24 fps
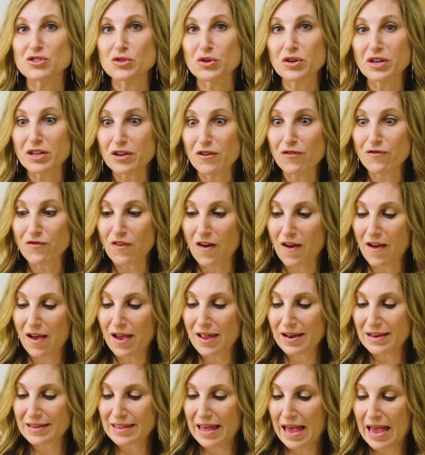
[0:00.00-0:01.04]
you're gonna
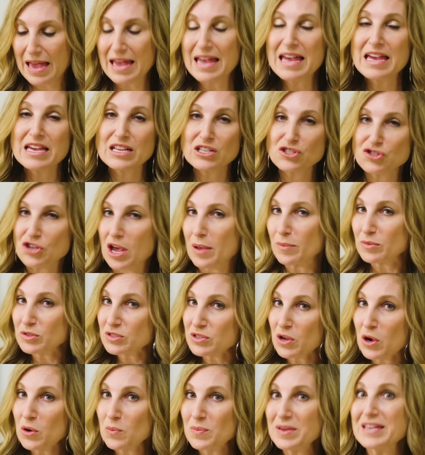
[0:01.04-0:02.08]
find that
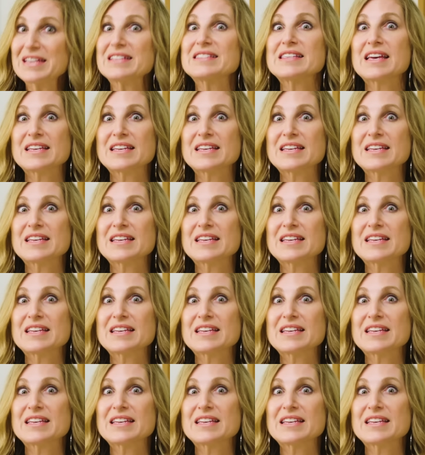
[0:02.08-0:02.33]
gemstone beads